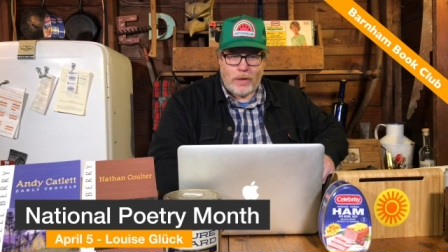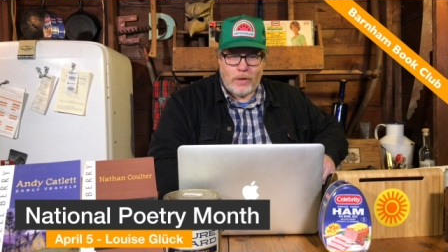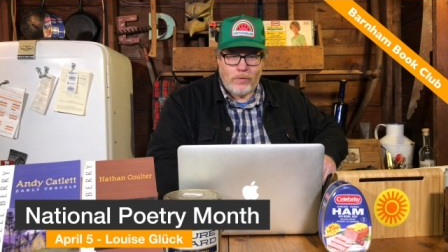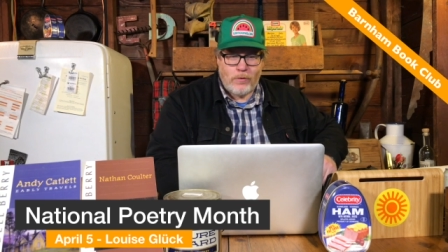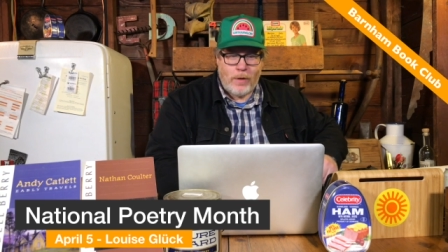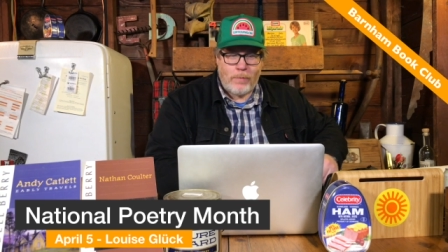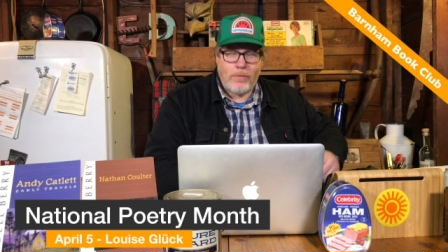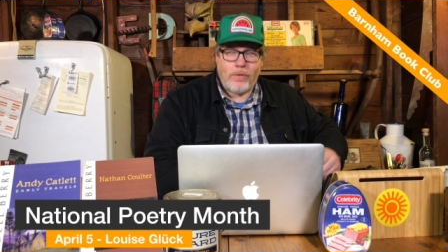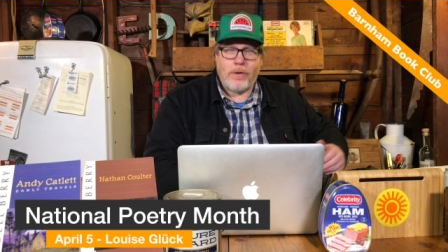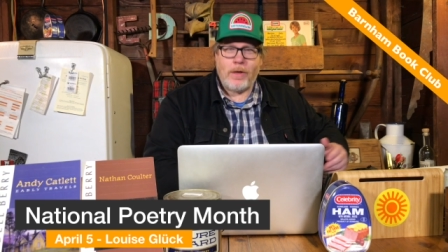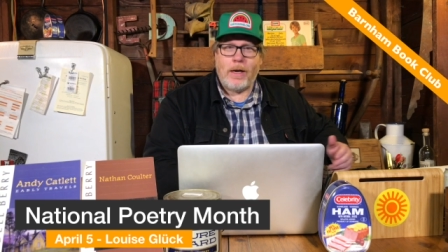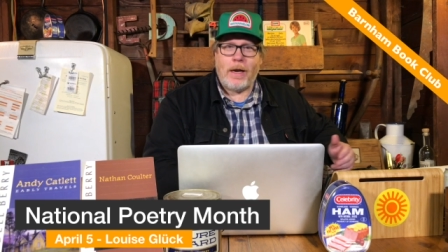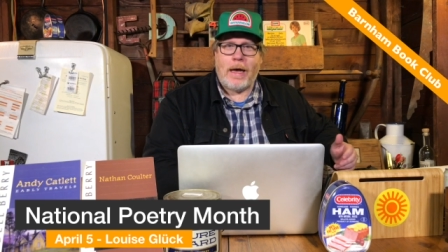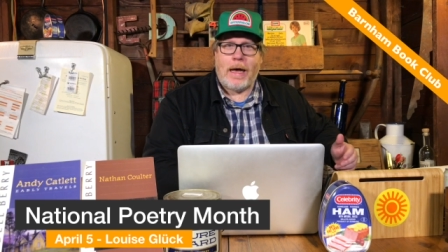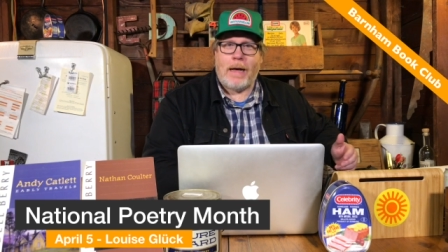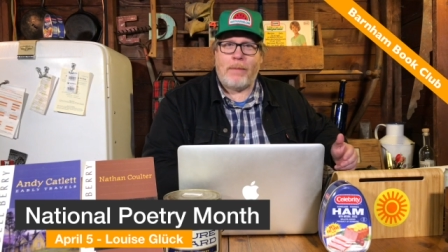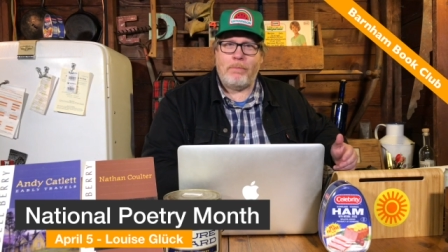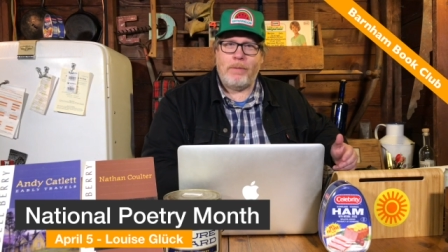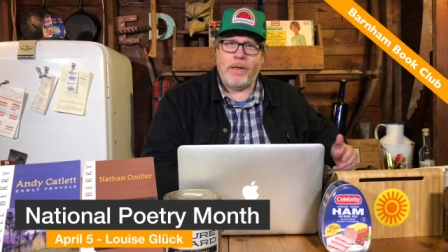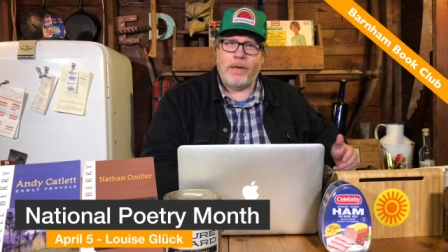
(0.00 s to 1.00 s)
so I'm just going to
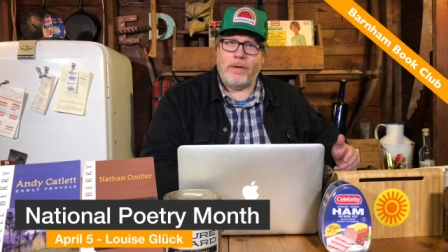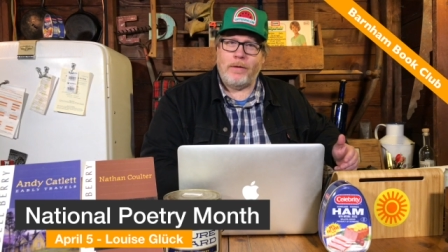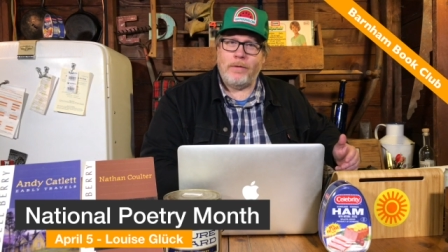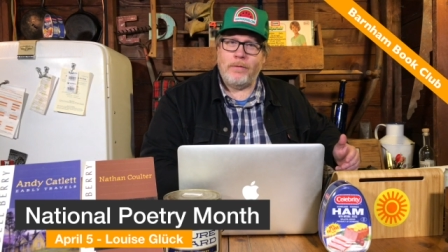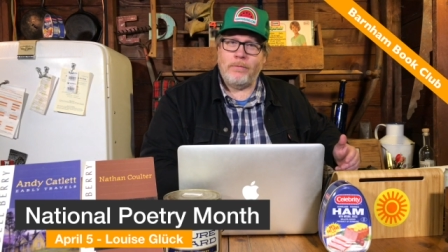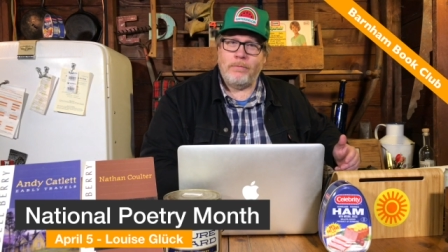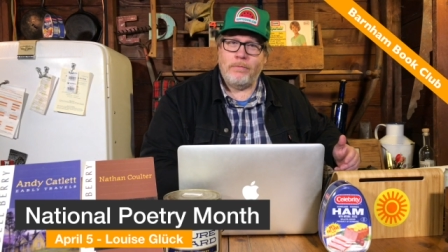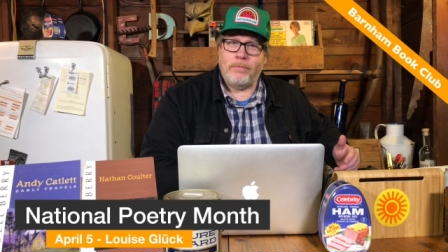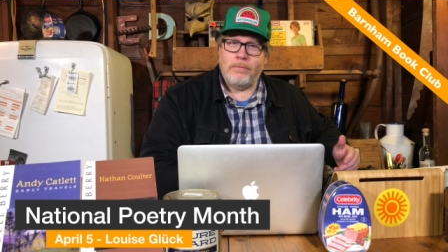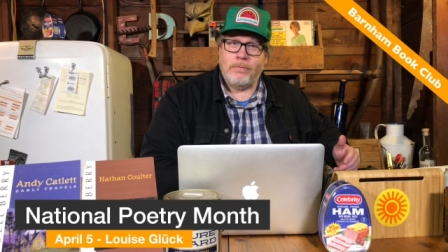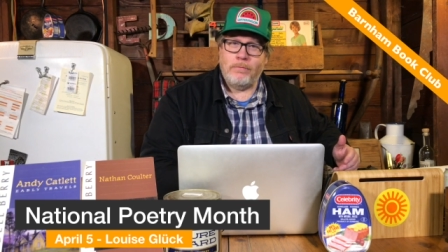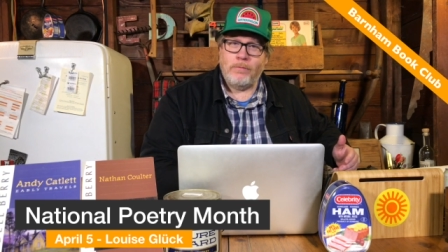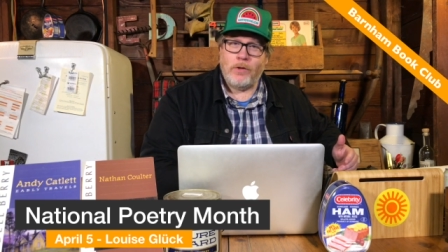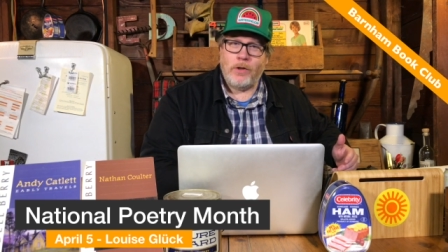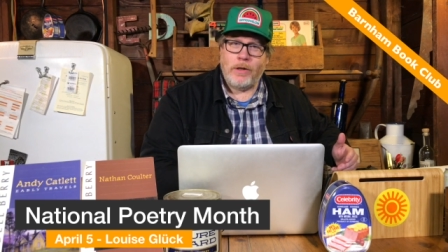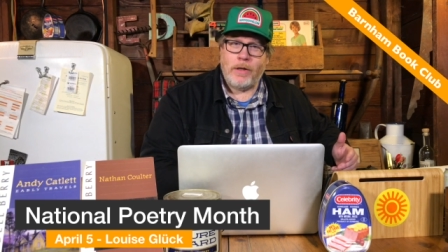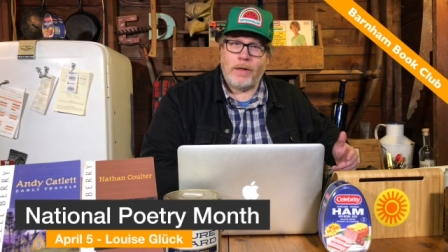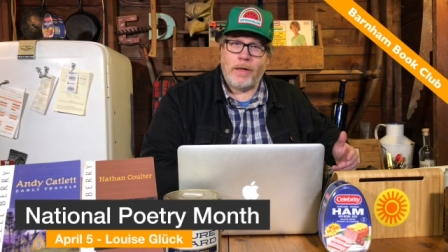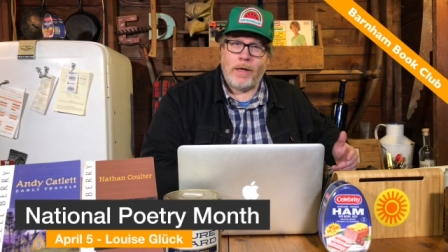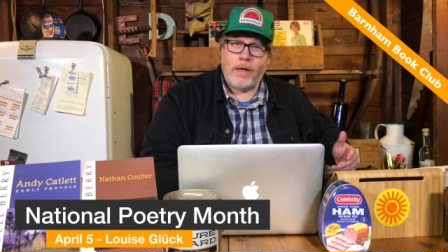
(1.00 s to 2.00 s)
hop in
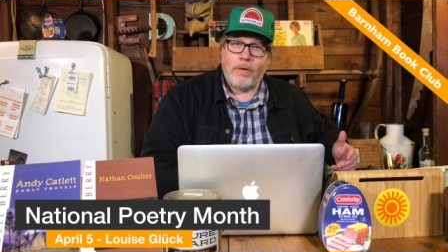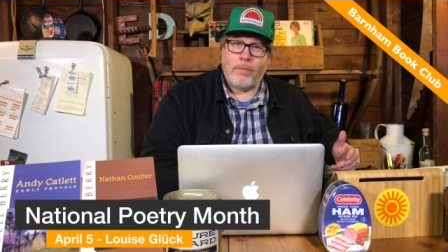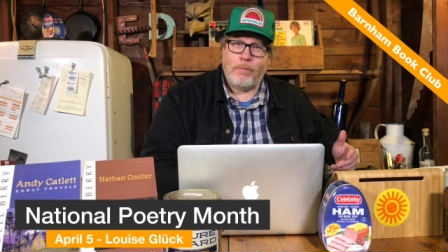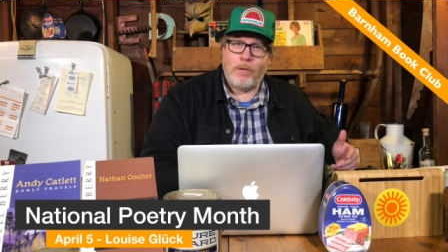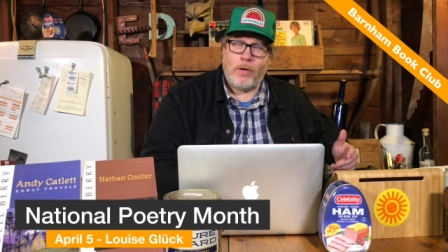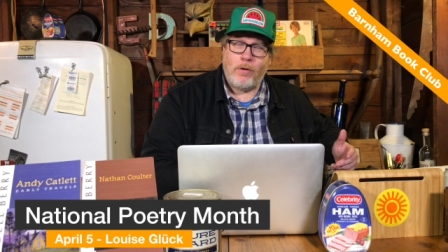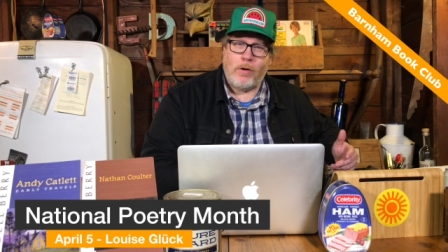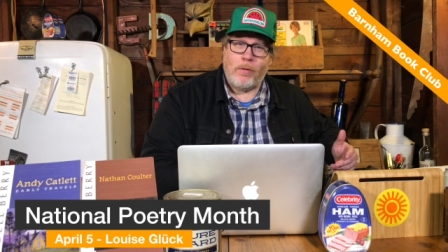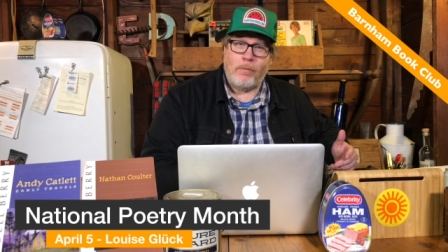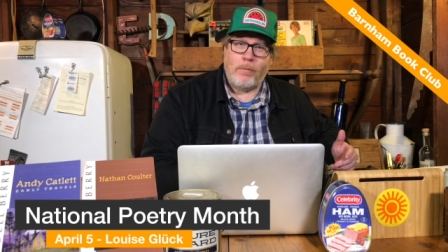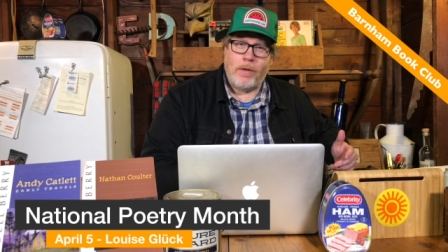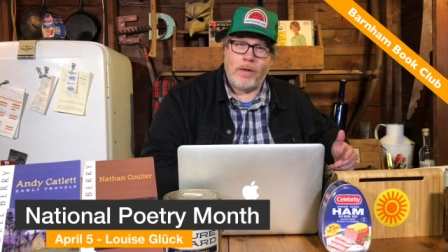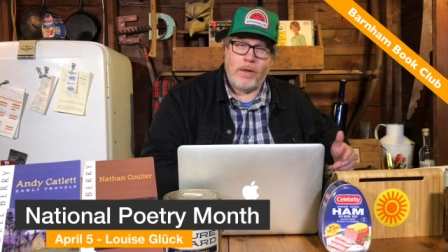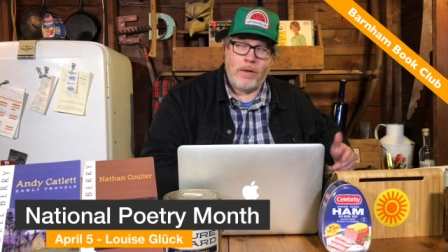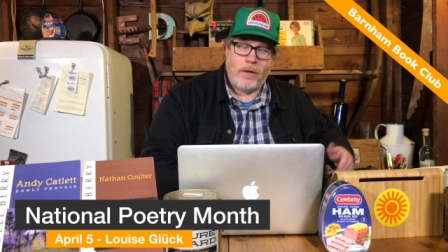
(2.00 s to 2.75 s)
to today's poem.